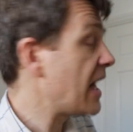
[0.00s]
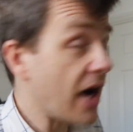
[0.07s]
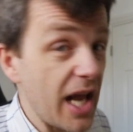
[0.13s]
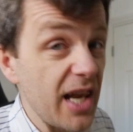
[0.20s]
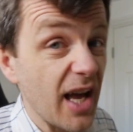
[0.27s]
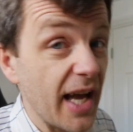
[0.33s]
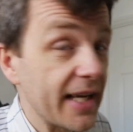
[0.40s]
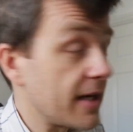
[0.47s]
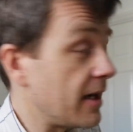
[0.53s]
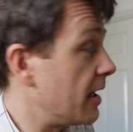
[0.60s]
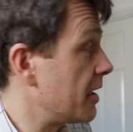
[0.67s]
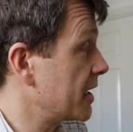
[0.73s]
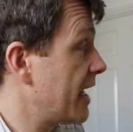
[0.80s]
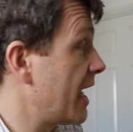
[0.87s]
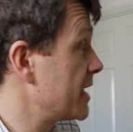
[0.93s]
Now, I like
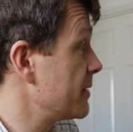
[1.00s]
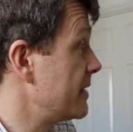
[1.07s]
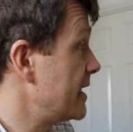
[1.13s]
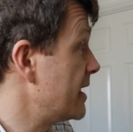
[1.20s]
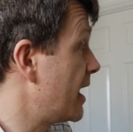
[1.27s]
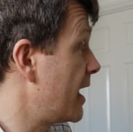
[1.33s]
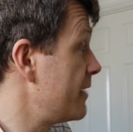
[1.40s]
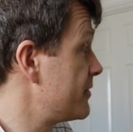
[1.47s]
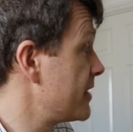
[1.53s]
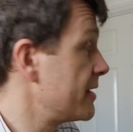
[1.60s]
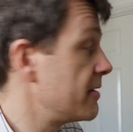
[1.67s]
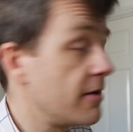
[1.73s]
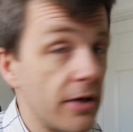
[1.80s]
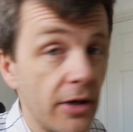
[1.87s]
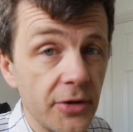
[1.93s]
Khan Academy. I've
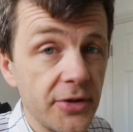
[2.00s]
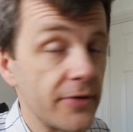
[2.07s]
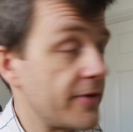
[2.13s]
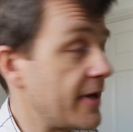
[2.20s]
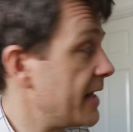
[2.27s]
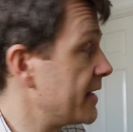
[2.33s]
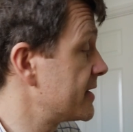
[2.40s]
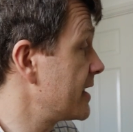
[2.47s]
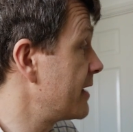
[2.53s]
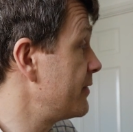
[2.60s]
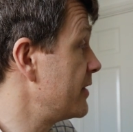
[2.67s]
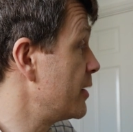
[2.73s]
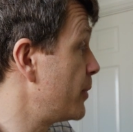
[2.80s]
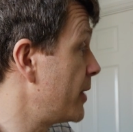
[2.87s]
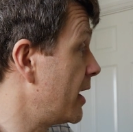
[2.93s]
done lots of their stuff
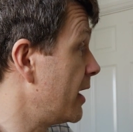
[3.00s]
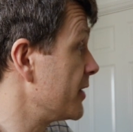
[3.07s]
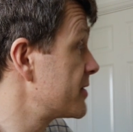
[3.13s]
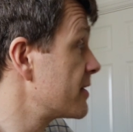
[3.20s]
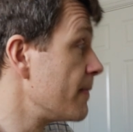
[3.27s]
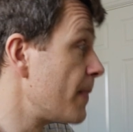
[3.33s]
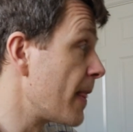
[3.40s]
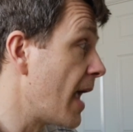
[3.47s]
in the past,